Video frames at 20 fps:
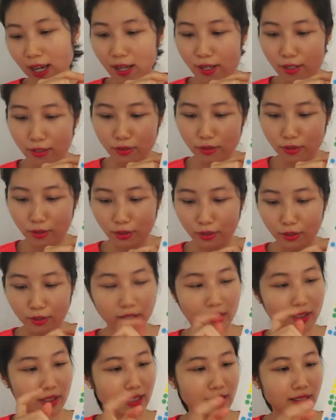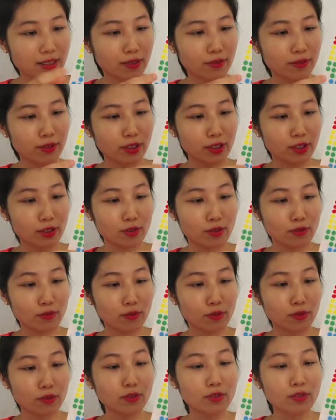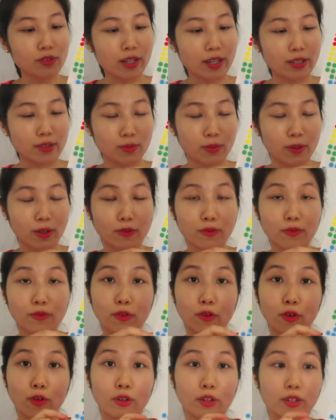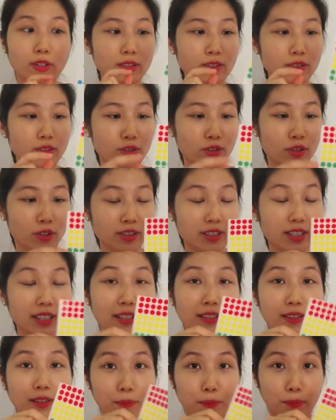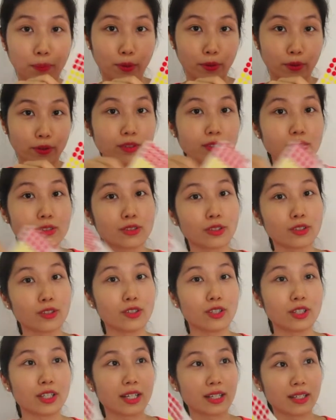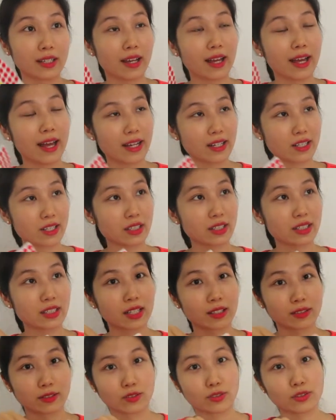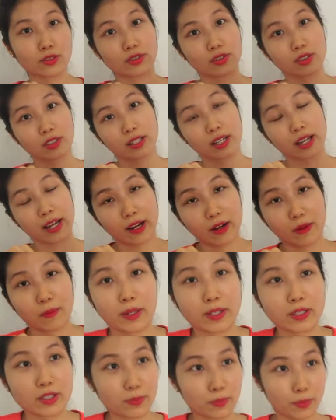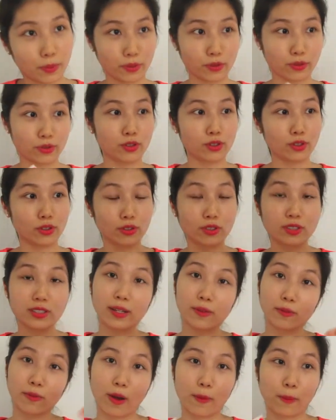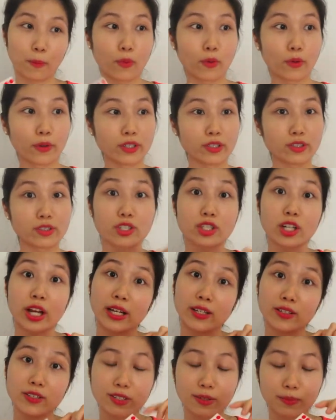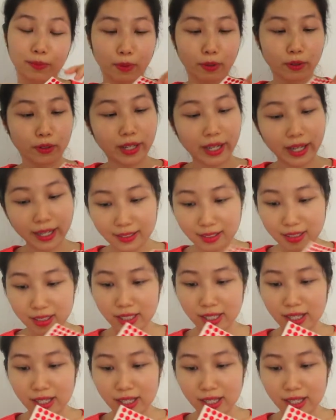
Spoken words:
So these are really useful as well for dotting the bow, so you can actually tell the student how much bow to use and what point to change the bow at.